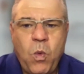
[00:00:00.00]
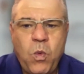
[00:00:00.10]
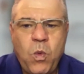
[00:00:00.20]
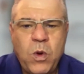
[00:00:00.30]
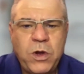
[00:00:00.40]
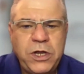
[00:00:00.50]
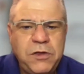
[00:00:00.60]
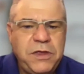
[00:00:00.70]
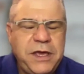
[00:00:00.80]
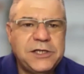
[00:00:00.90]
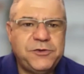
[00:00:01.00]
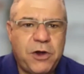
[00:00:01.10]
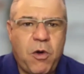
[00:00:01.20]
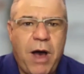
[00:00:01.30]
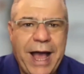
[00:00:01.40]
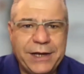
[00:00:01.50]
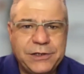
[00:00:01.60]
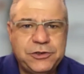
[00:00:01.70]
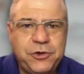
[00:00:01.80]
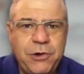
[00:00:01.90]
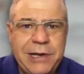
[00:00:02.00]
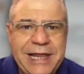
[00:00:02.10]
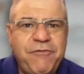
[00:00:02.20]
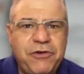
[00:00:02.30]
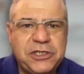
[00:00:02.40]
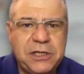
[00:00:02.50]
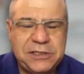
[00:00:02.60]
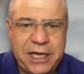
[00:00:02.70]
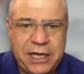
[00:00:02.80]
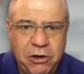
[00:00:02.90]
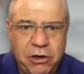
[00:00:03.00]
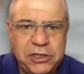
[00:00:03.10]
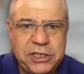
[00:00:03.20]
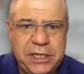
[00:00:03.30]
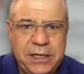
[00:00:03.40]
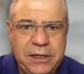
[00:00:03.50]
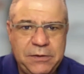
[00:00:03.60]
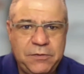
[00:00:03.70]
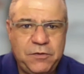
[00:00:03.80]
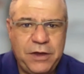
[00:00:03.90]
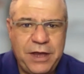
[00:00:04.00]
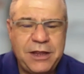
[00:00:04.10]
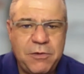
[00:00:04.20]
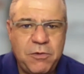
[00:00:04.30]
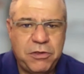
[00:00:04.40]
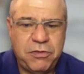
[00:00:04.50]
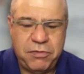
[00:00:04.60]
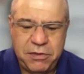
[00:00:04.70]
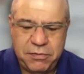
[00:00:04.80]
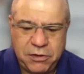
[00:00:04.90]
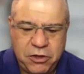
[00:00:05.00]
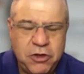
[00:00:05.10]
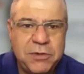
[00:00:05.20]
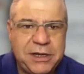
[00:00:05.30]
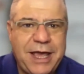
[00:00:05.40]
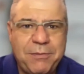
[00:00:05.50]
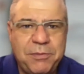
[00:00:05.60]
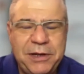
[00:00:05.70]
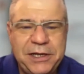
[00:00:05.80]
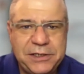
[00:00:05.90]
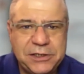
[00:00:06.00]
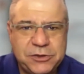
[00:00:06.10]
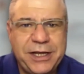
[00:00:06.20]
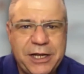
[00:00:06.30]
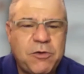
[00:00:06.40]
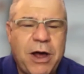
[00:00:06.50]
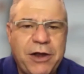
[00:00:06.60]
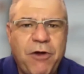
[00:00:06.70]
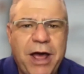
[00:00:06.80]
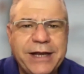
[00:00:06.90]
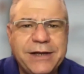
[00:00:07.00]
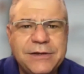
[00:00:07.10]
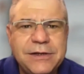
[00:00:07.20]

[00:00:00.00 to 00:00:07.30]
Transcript: what do you think is required to leverage the technology together with the human capabilities to get it quite right?